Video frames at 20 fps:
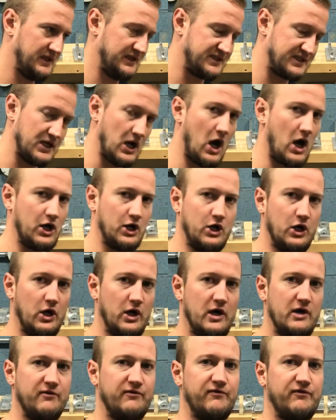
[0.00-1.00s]
It's not
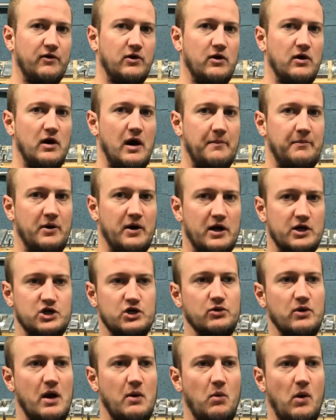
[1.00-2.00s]
good for a
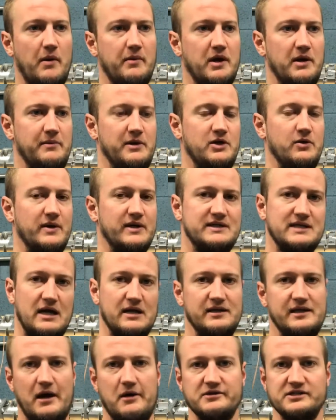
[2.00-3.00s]
production run where I'm going to be doing
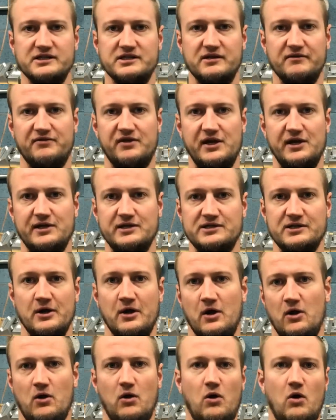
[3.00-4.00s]
ten thousands of things
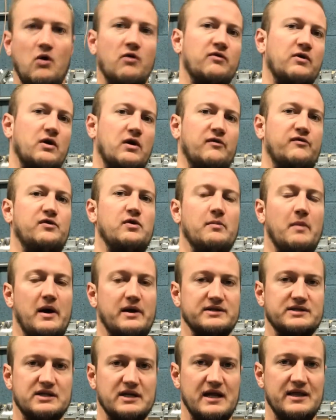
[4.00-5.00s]
over a few
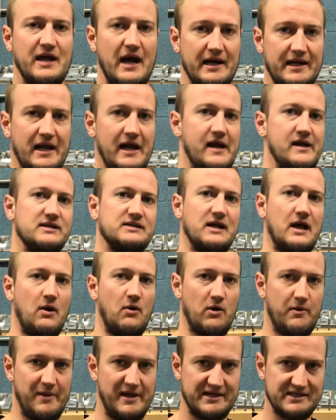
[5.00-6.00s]
months. In that case, I
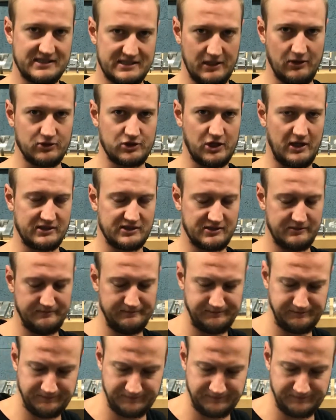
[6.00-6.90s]
want to make steel jaws.